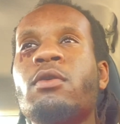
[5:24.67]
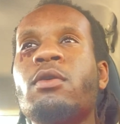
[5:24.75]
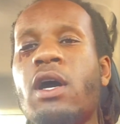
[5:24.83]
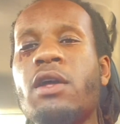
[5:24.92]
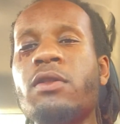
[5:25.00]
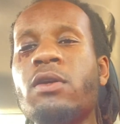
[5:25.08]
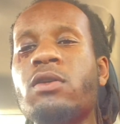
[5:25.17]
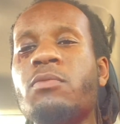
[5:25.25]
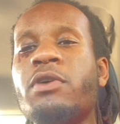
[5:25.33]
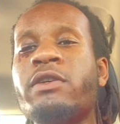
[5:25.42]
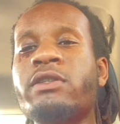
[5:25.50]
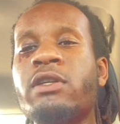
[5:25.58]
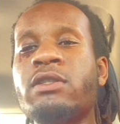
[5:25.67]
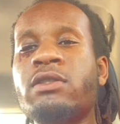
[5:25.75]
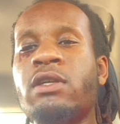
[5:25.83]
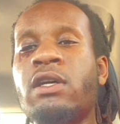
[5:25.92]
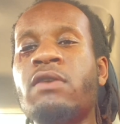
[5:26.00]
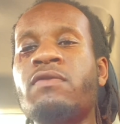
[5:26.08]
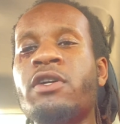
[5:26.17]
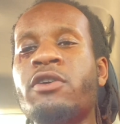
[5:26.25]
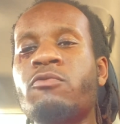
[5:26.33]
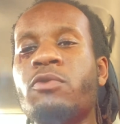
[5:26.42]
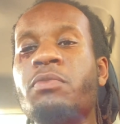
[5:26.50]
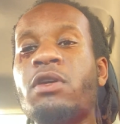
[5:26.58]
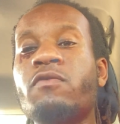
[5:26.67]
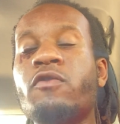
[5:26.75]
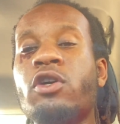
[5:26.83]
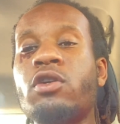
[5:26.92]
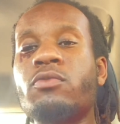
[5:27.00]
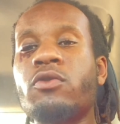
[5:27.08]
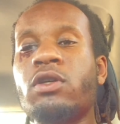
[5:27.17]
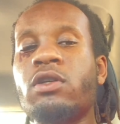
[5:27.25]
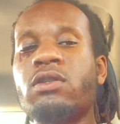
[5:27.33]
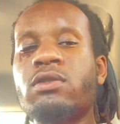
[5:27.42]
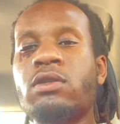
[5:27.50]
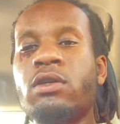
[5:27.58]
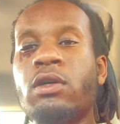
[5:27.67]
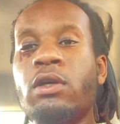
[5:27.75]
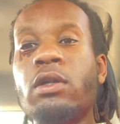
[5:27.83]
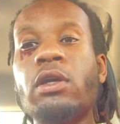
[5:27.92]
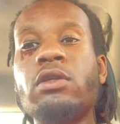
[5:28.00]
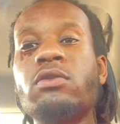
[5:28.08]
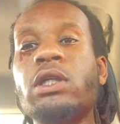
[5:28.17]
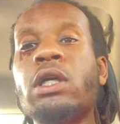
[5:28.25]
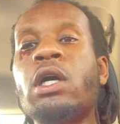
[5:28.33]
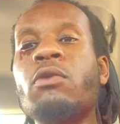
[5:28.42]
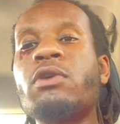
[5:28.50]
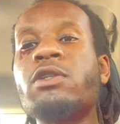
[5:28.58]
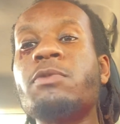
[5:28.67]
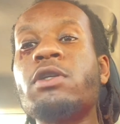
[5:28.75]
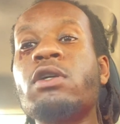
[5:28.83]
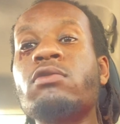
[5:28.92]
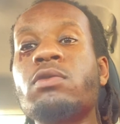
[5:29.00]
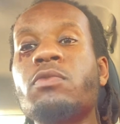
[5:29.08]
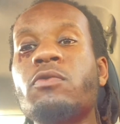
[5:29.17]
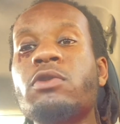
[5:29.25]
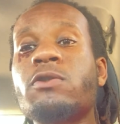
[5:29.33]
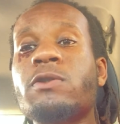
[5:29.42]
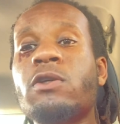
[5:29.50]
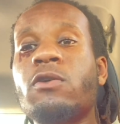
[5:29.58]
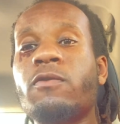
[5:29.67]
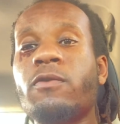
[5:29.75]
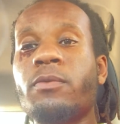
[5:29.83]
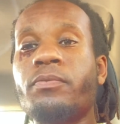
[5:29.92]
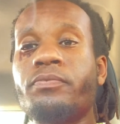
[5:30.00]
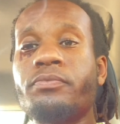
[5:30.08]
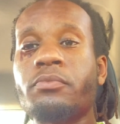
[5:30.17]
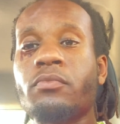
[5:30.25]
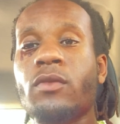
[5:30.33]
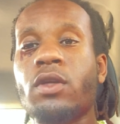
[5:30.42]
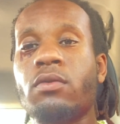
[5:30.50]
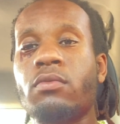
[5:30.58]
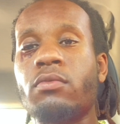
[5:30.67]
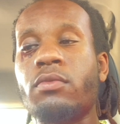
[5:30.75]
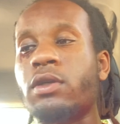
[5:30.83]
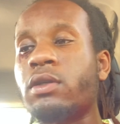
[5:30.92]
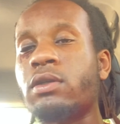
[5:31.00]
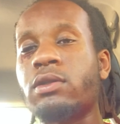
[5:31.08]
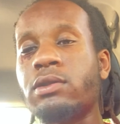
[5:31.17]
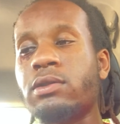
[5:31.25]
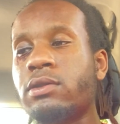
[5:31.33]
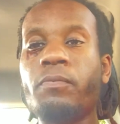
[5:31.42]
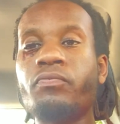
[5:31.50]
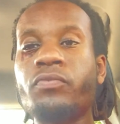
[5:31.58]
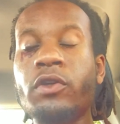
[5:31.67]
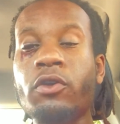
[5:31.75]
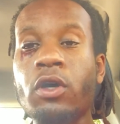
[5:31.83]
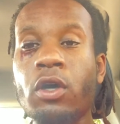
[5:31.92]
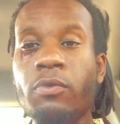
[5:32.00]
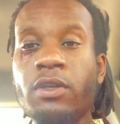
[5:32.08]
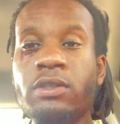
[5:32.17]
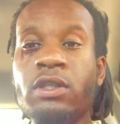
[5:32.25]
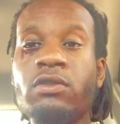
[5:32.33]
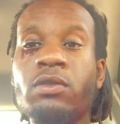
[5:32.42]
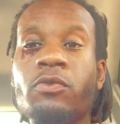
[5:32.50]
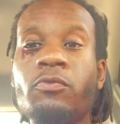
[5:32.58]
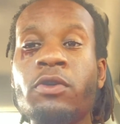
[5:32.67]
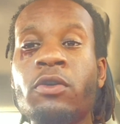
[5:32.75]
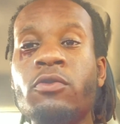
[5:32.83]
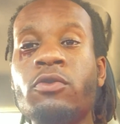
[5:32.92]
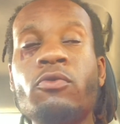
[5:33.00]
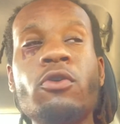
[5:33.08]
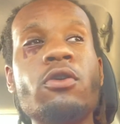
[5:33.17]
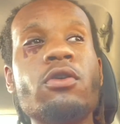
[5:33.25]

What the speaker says: I think the best lesson that I've learned with being vulnerable is that you can always be comfortable with yourself, because you're always comfortable with who you are.